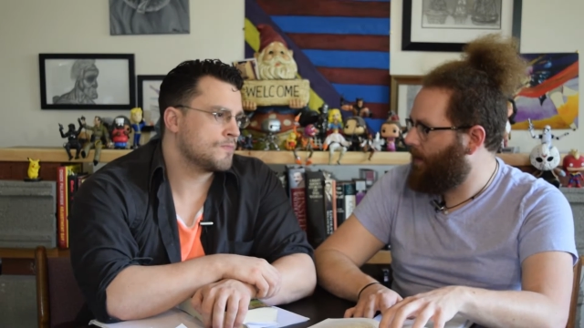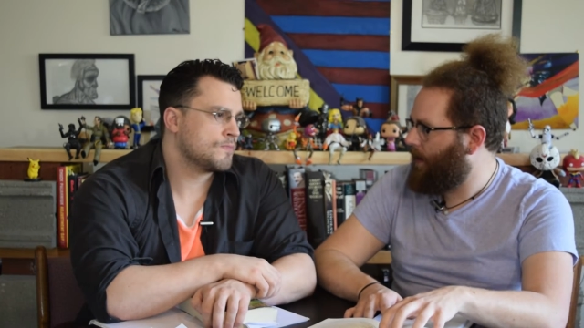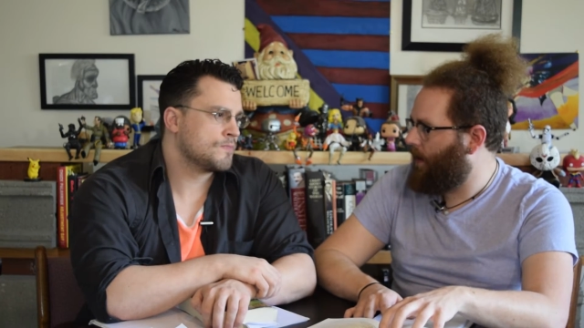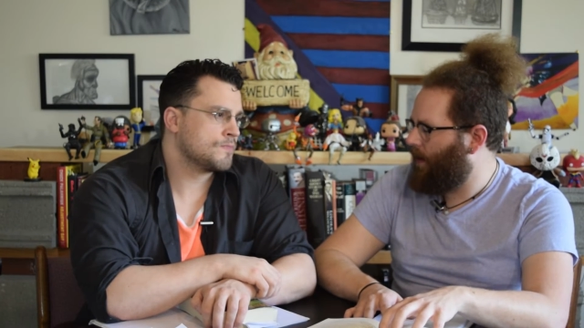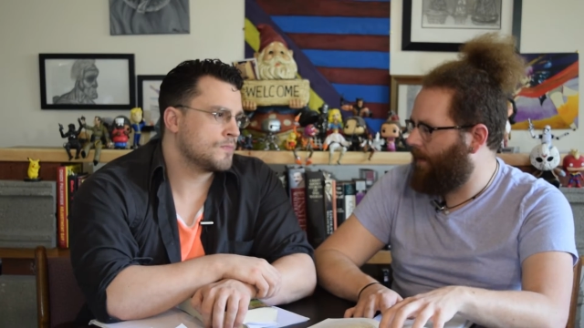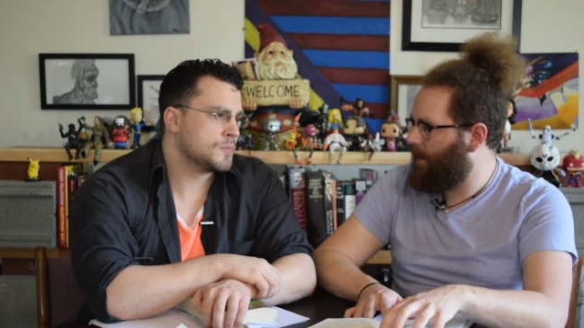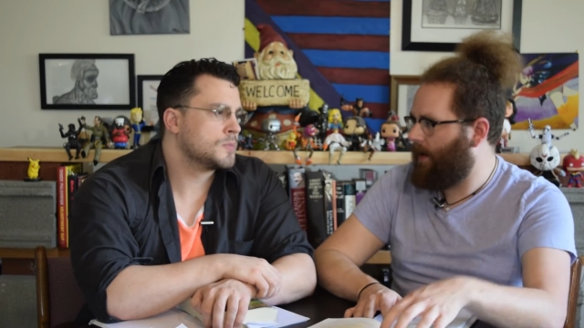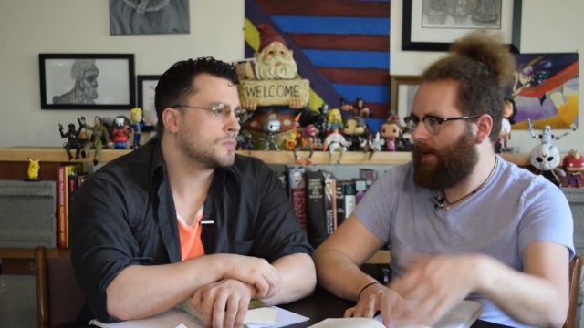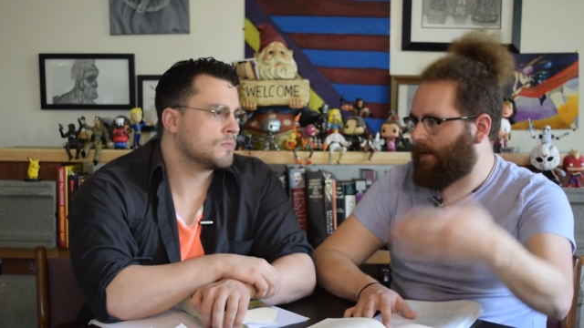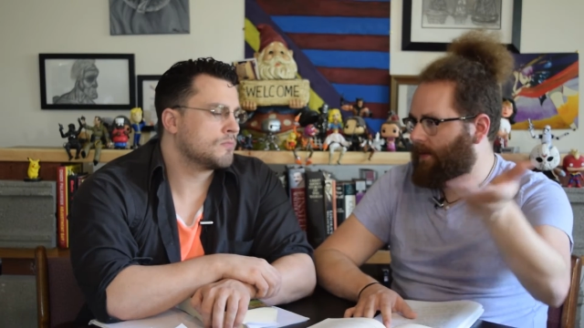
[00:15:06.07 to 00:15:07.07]
Speaker 1: You know, you have
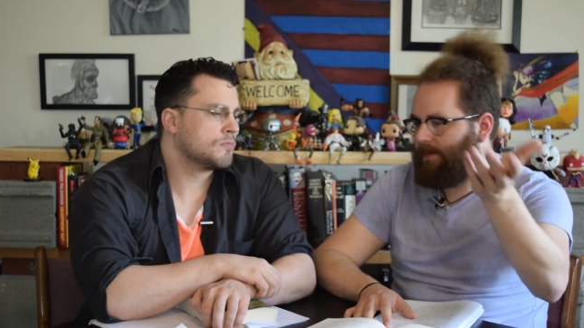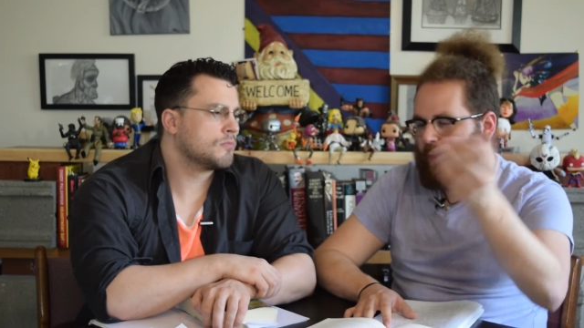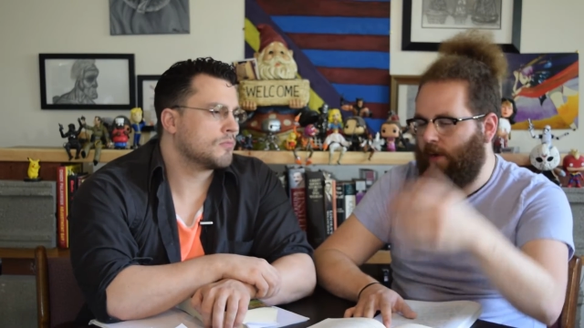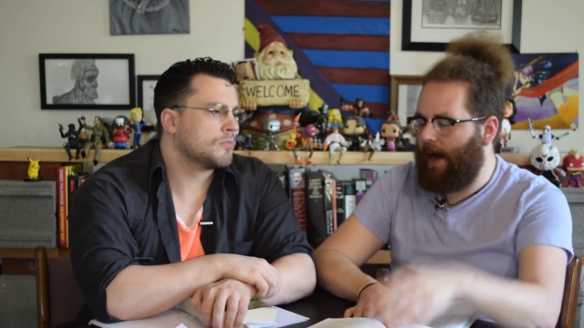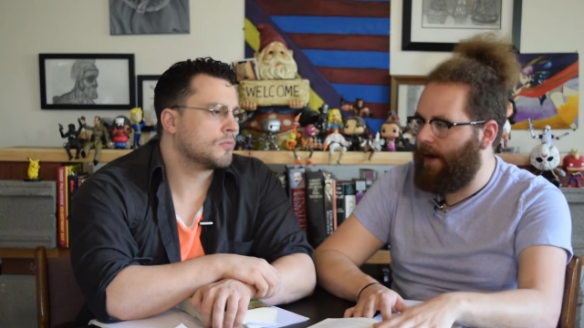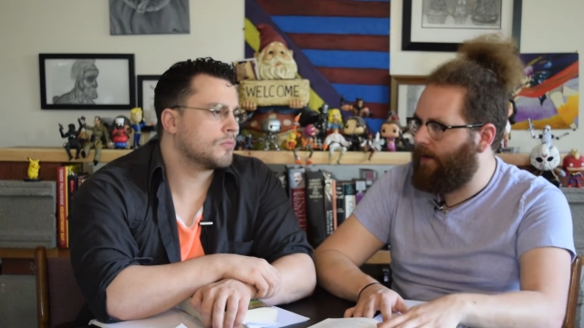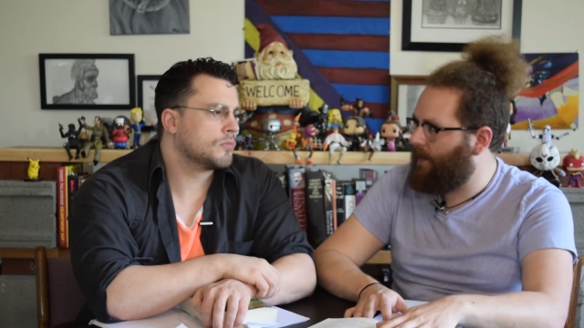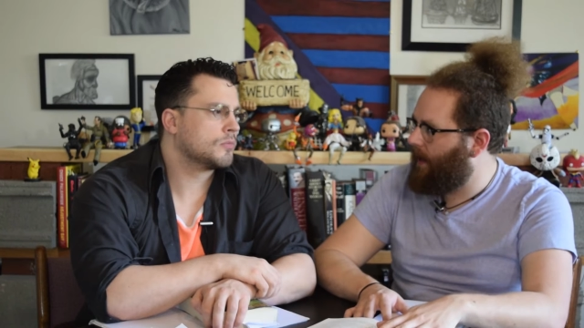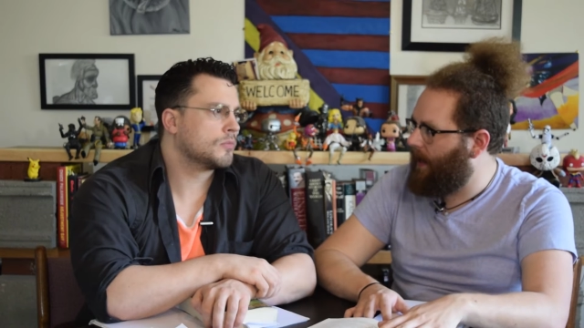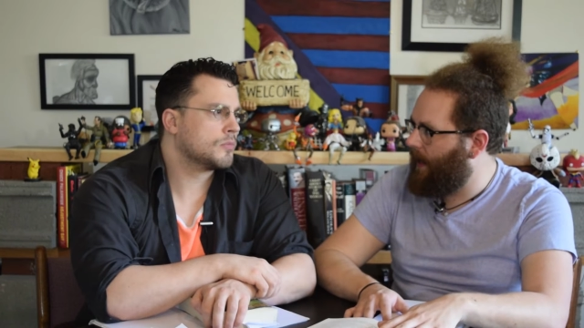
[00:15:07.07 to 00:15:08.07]
the, crown of
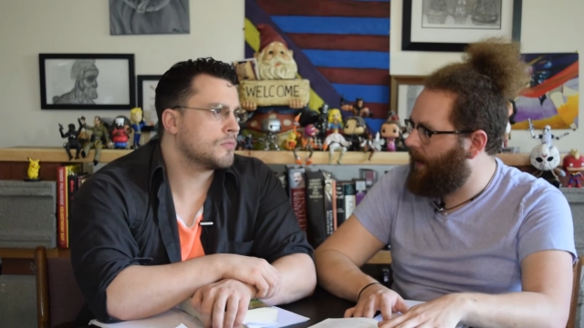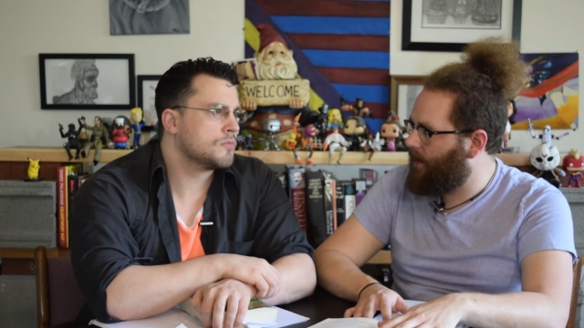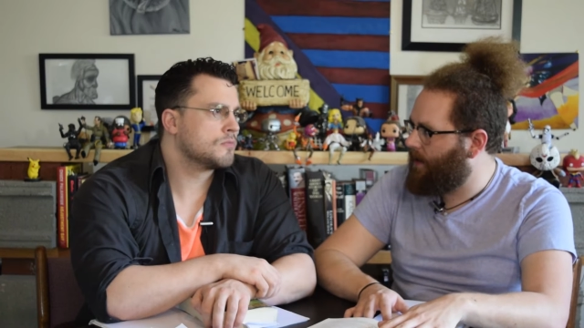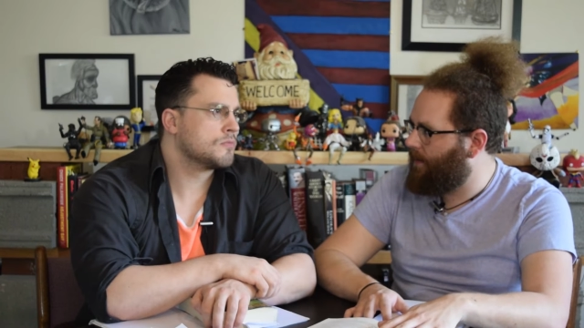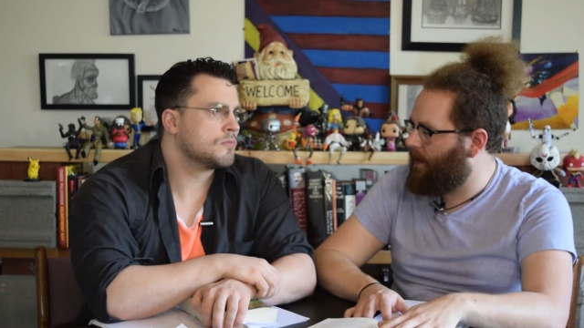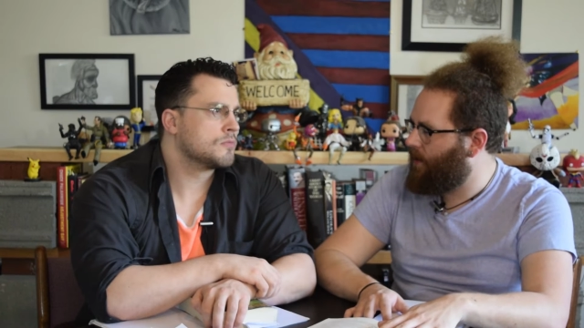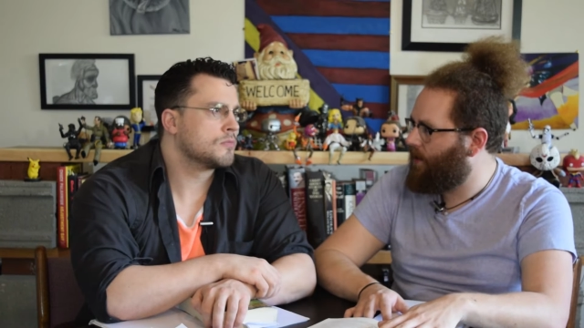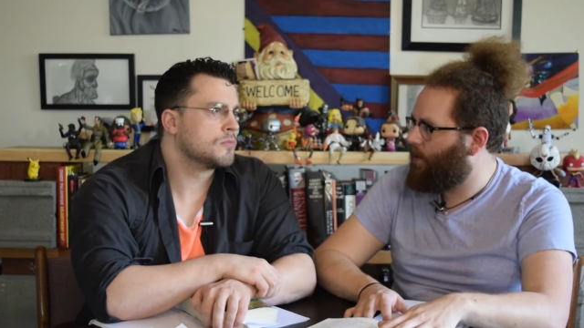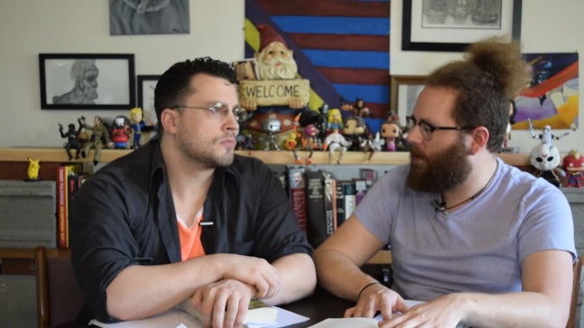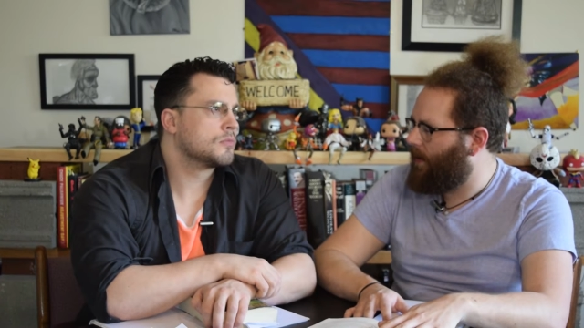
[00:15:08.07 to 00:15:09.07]
the king or something, the
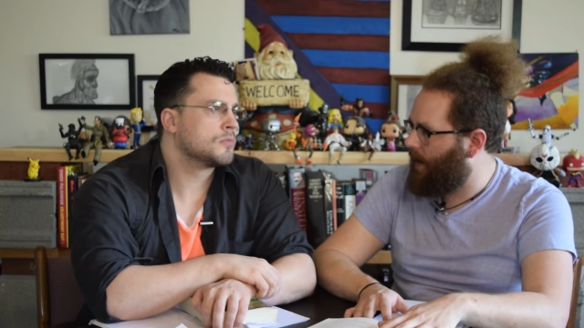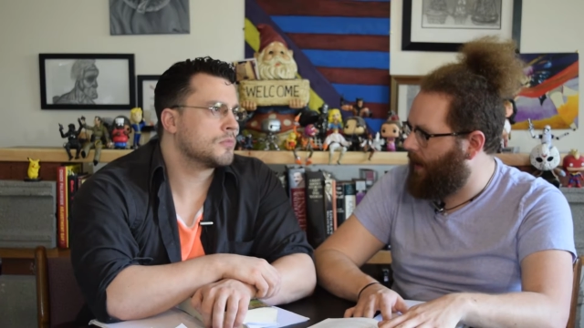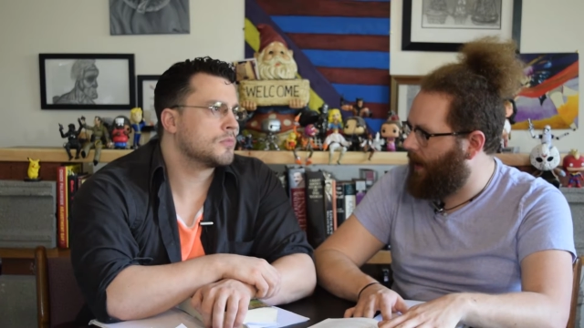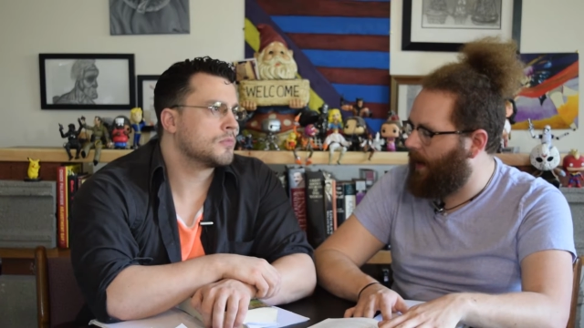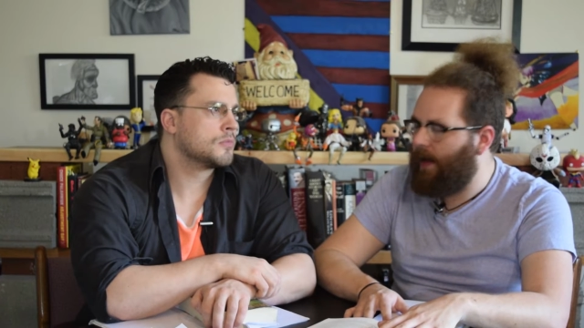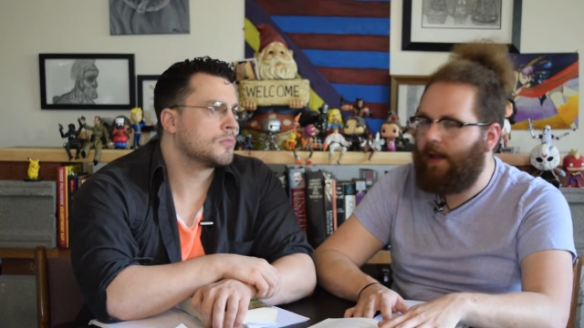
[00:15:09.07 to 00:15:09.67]
sword of the king.